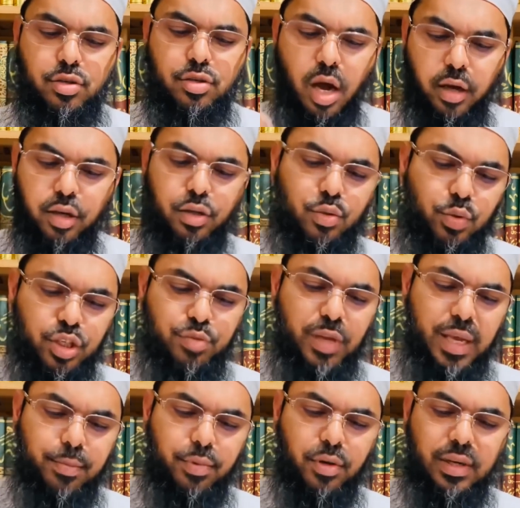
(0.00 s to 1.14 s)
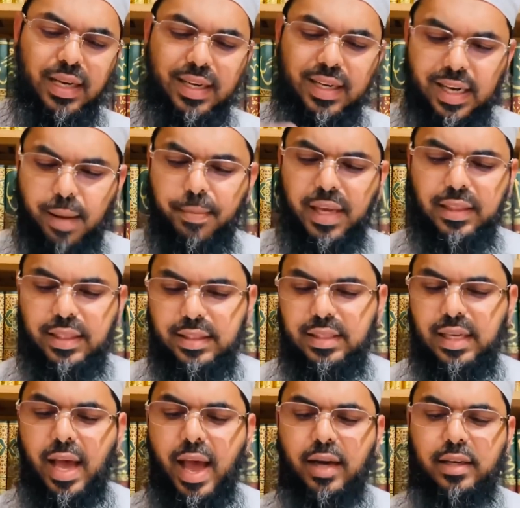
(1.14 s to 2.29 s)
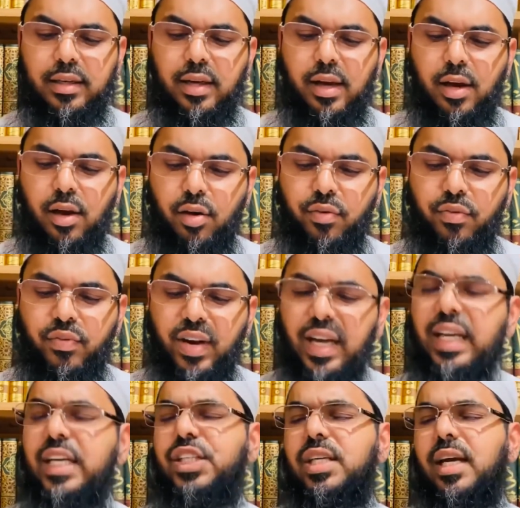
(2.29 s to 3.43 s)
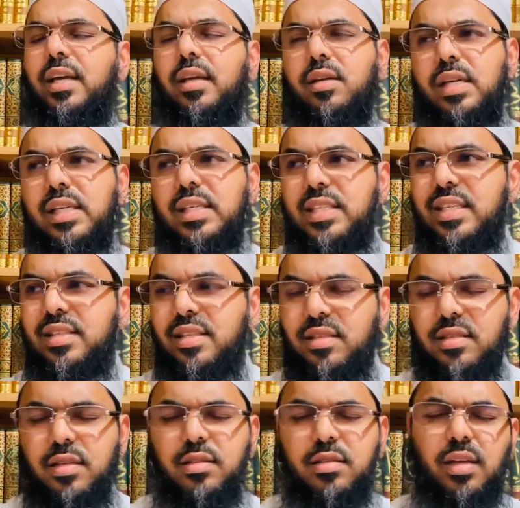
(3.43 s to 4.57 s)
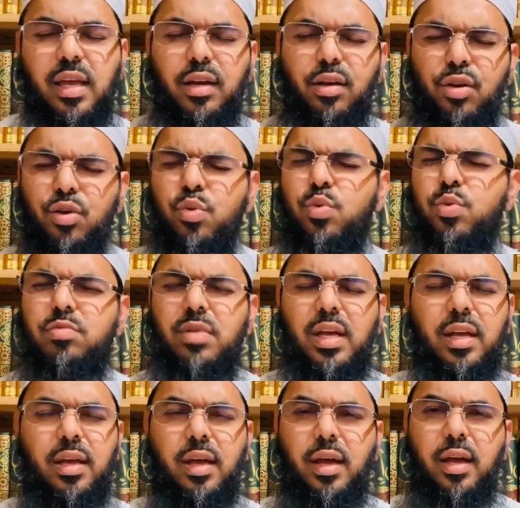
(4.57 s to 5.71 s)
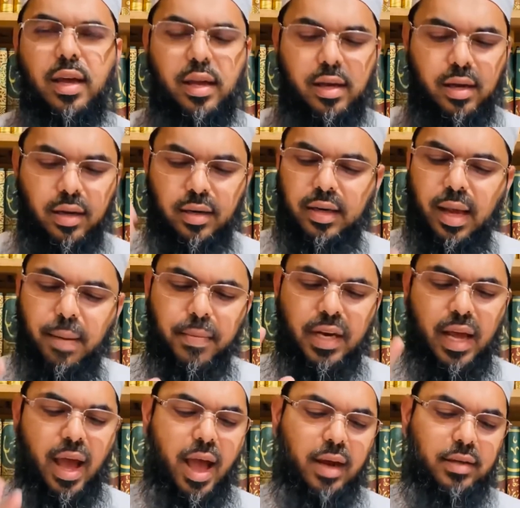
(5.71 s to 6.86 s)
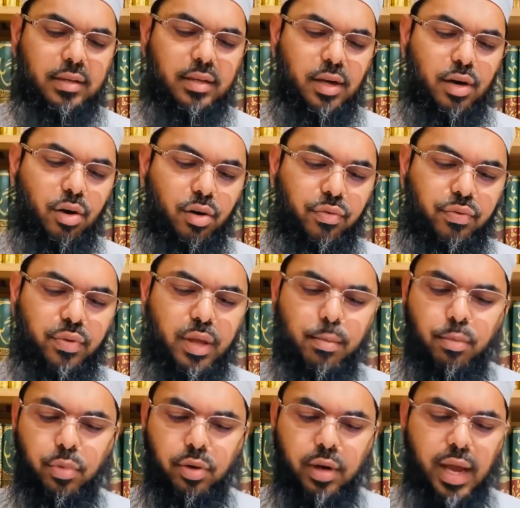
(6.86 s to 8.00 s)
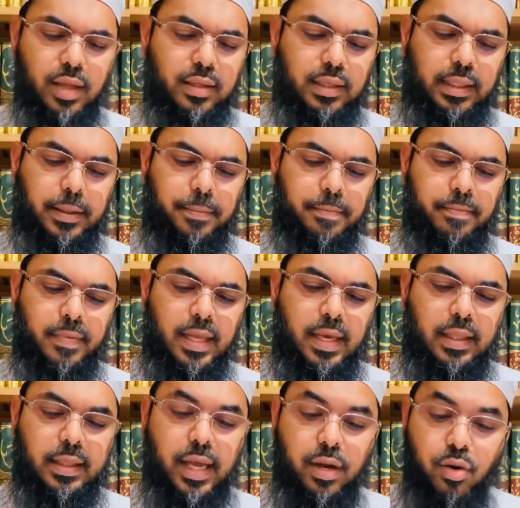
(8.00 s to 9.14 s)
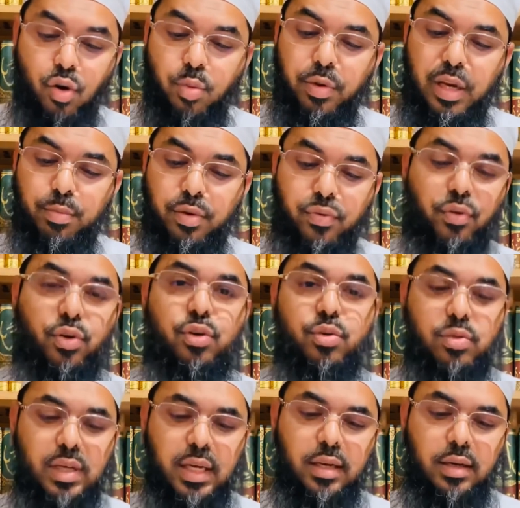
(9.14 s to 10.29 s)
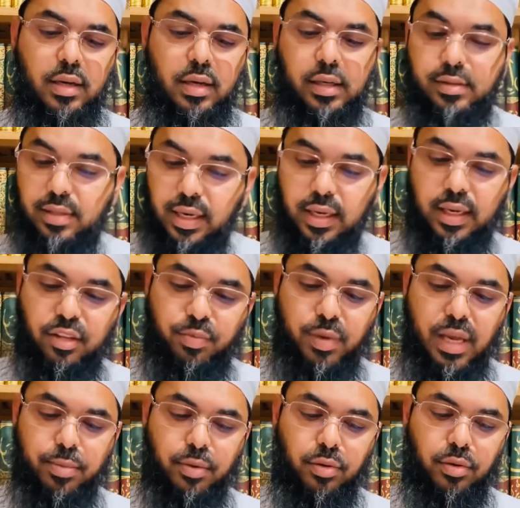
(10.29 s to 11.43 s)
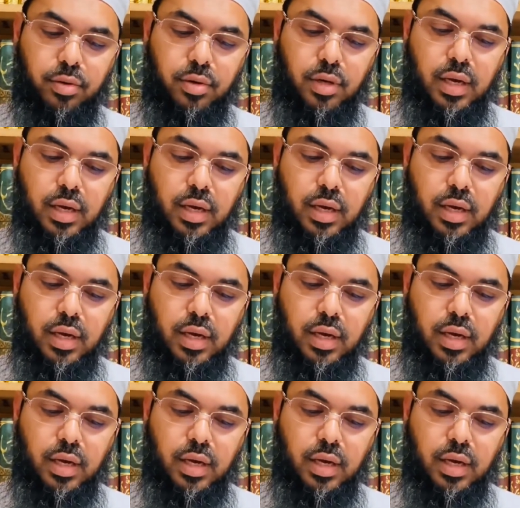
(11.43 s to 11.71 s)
talking to his people, condemning this act of fahisha. He says this is a lewd, a condemned act of immorality that nobody before you did. He's telling his people